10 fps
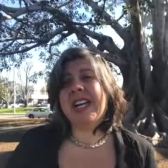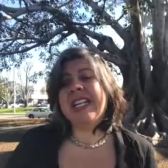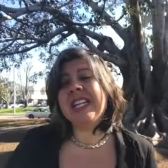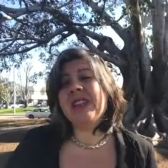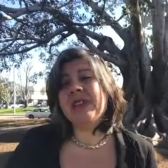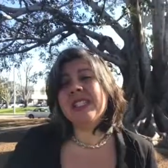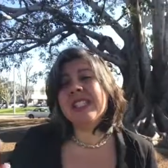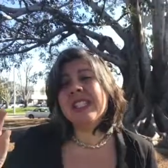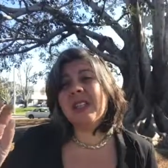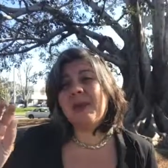And he used
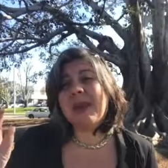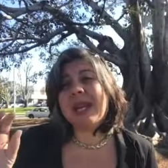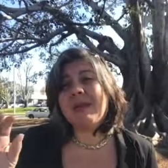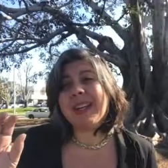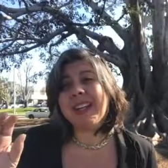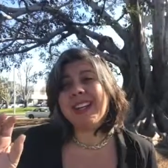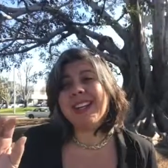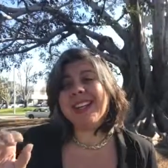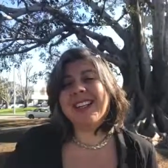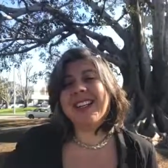this little baby
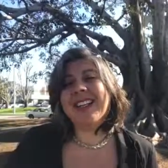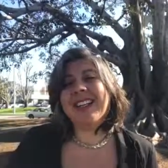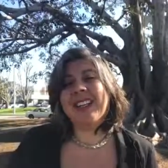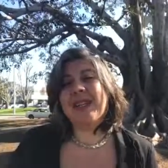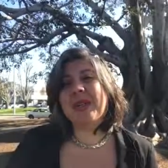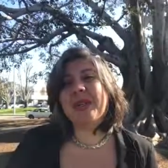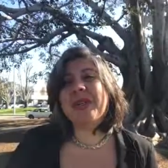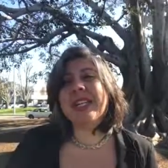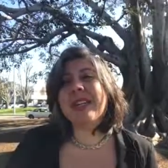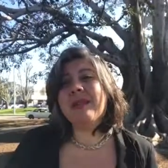who
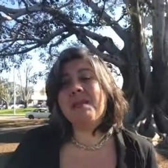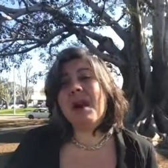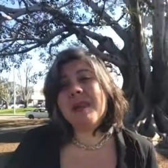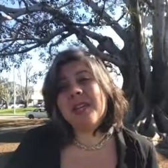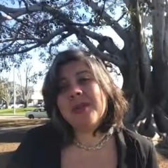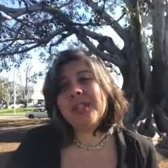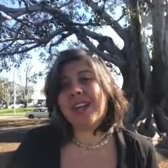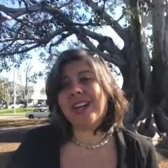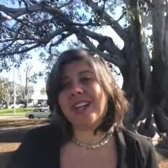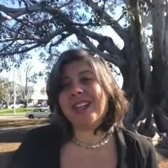said, Mommy, who's
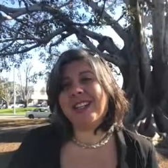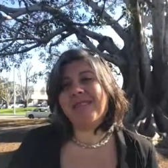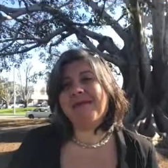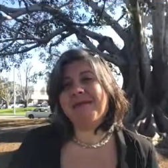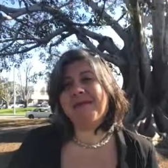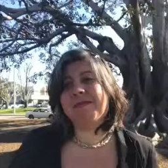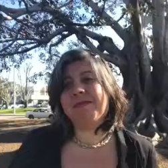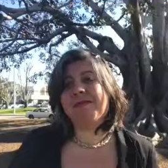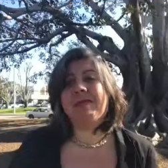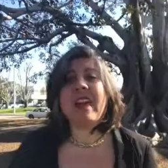God?
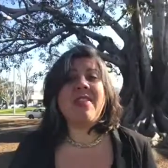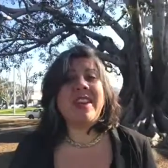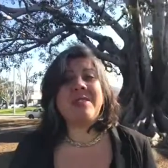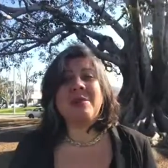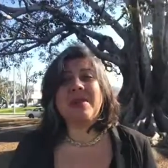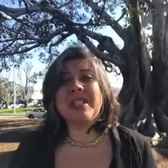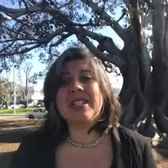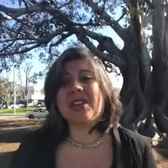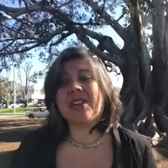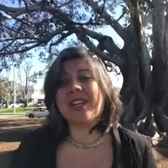And that's where it
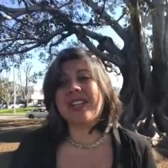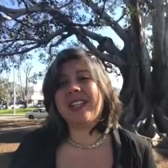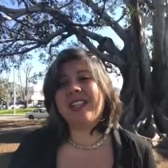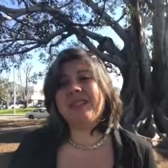started.